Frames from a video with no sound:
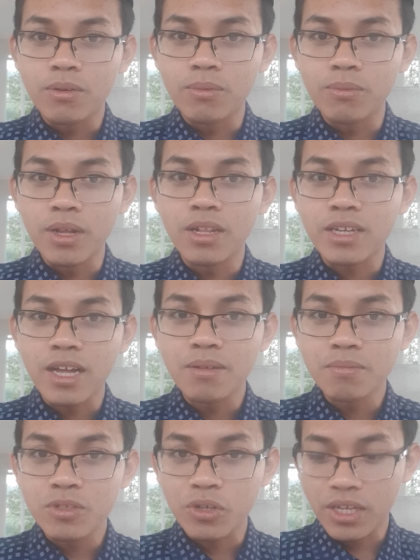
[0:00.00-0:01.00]

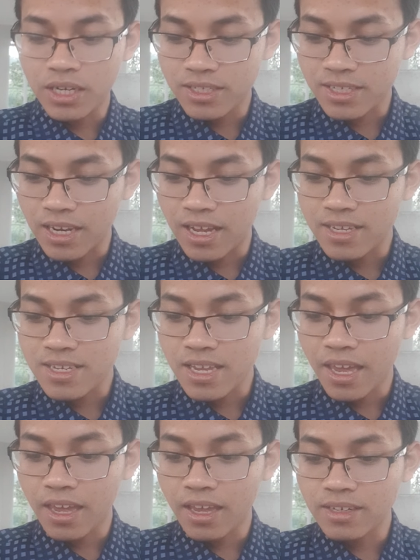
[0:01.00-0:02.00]
Welcome to English class,
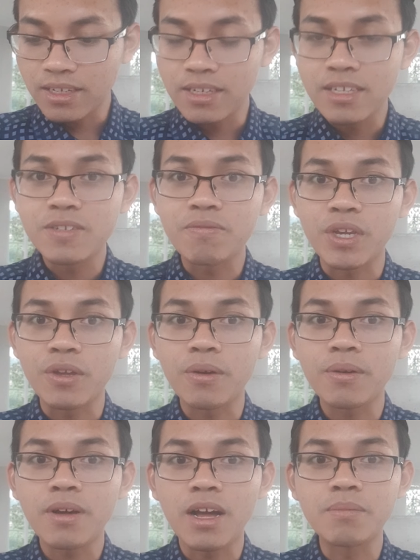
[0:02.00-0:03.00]
and in this
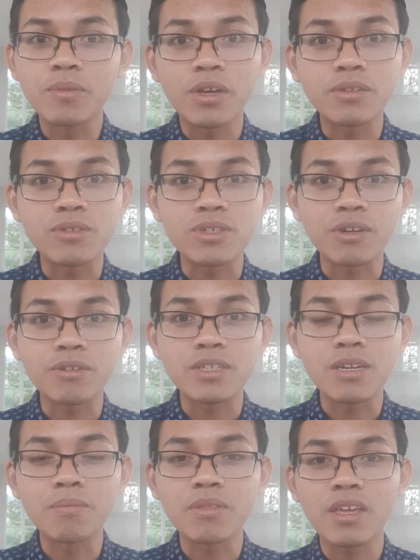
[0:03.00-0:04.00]
video I'm going to share you
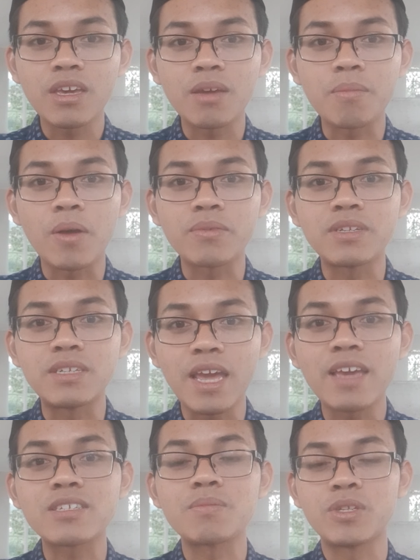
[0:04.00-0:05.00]
something about the
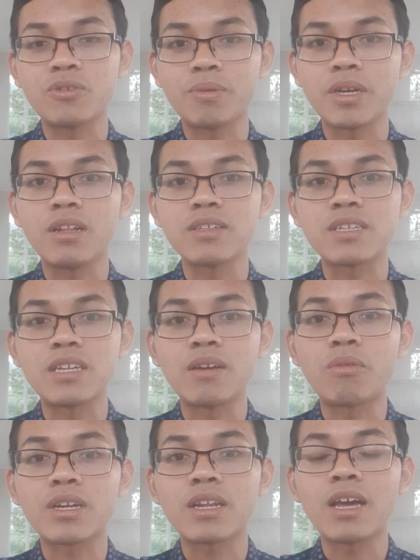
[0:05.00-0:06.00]
next materials in
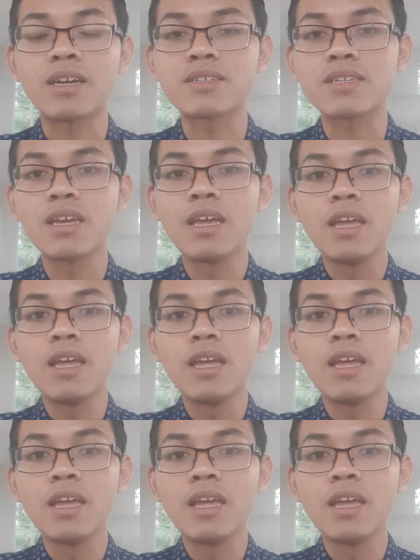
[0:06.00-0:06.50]
our class.